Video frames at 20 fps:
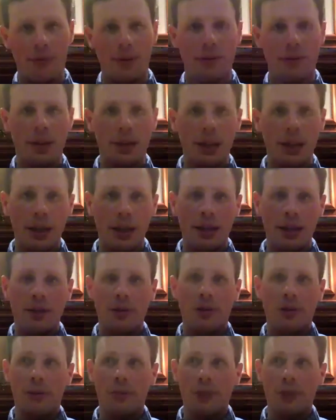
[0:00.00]
or
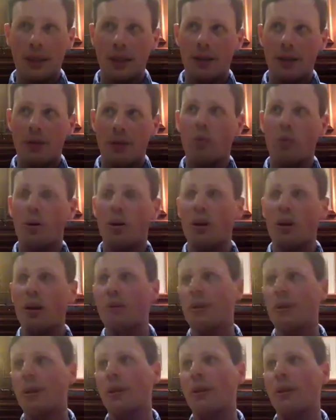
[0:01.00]
something that were working
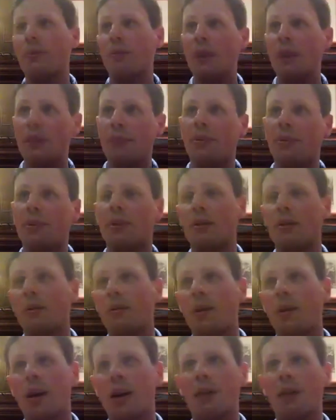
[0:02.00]
with other people or
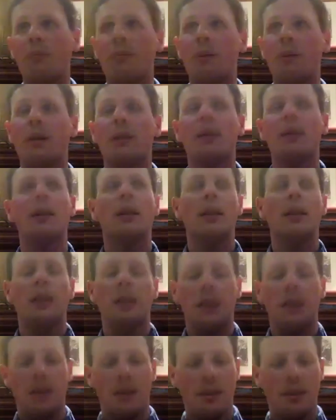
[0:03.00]
what. But
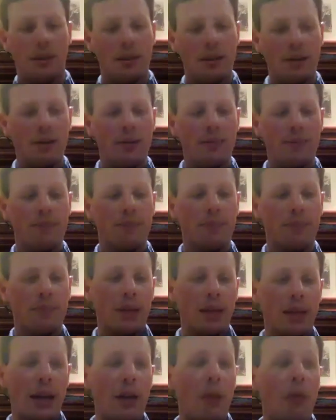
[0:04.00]
you know,
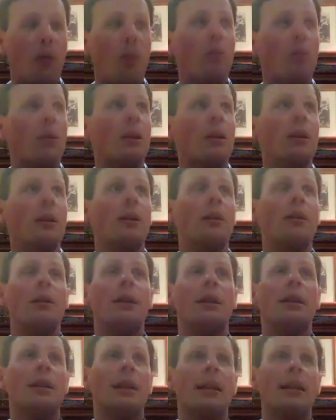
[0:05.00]
at, you know,
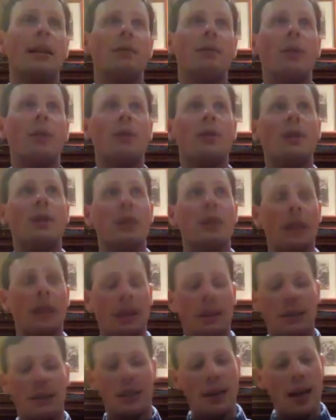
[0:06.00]
it, it wasn't.
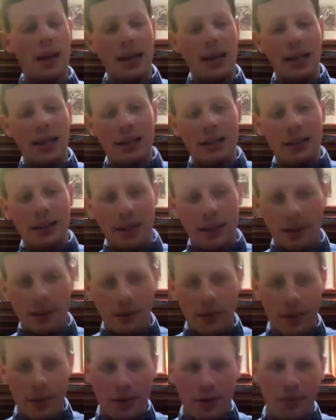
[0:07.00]
It's not easy to
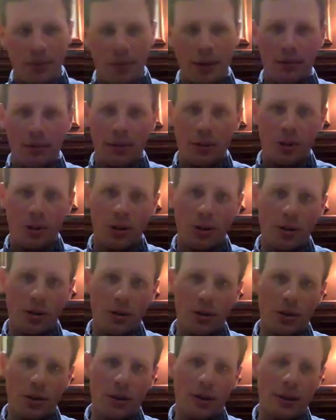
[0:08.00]
convince the
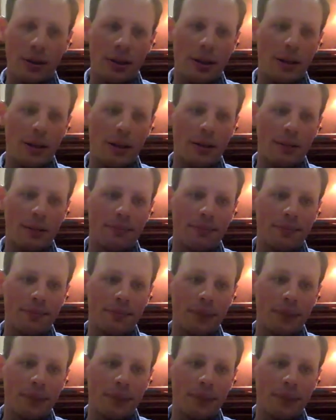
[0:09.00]
publishers um,